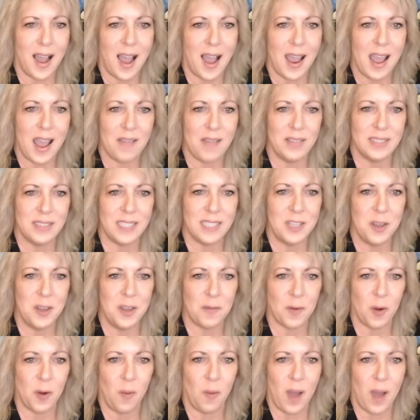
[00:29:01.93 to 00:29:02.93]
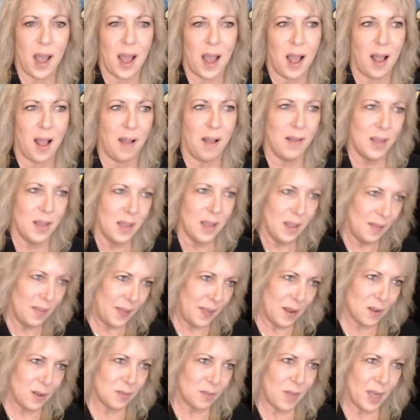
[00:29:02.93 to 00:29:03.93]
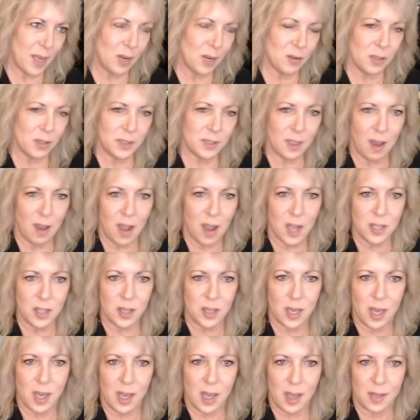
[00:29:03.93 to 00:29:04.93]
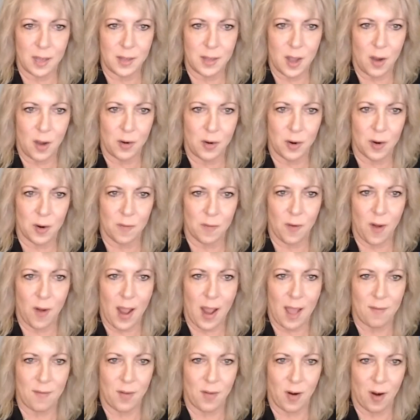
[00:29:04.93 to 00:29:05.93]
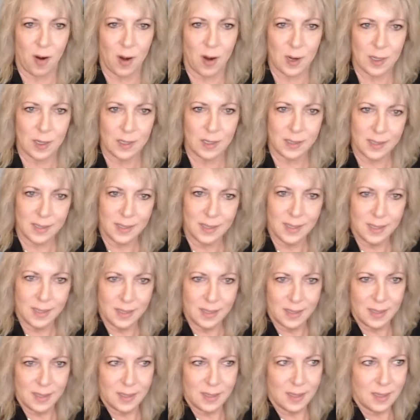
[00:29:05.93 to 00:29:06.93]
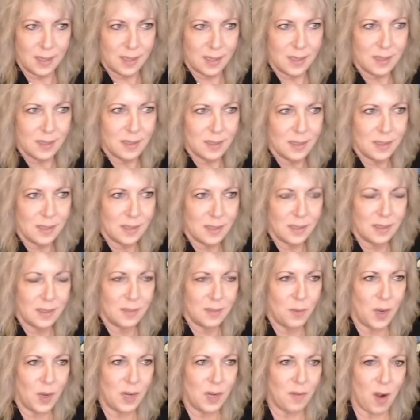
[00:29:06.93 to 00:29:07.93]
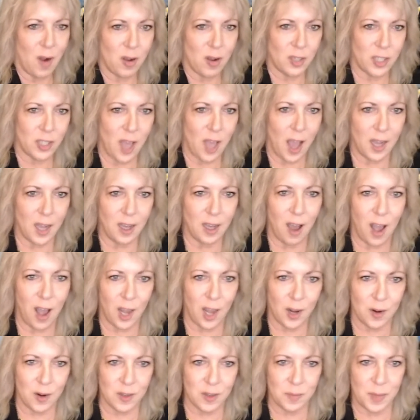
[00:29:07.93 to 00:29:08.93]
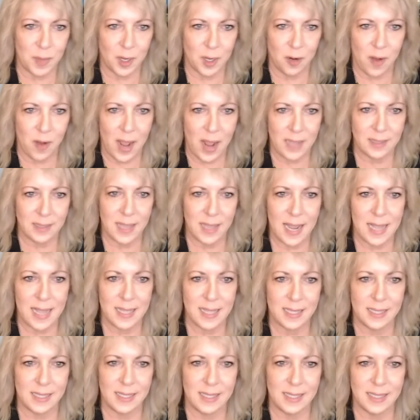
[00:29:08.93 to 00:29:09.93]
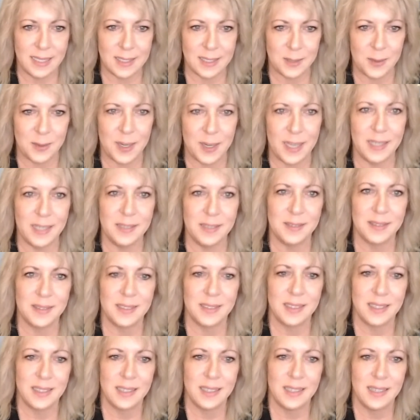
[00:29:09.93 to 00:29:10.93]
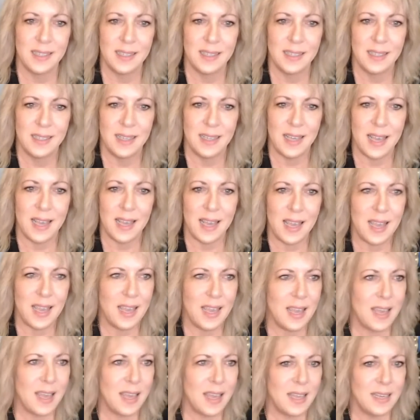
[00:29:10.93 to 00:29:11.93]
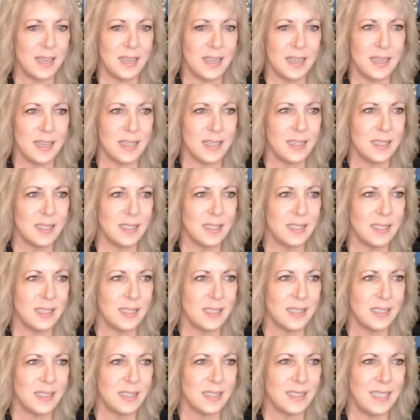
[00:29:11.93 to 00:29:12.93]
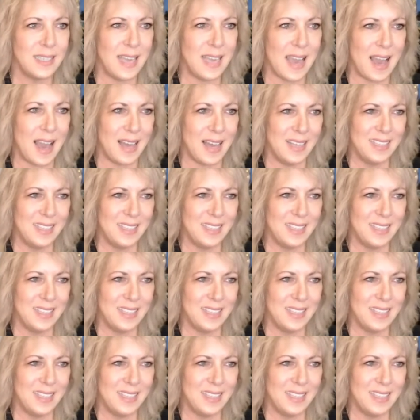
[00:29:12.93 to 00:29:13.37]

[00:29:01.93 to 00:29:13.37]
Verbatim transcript: hi. Haven't seen you for a while. There's my girl Tanya. Known her forever. One of our shot callers, but Greg's handling this one. And yeah,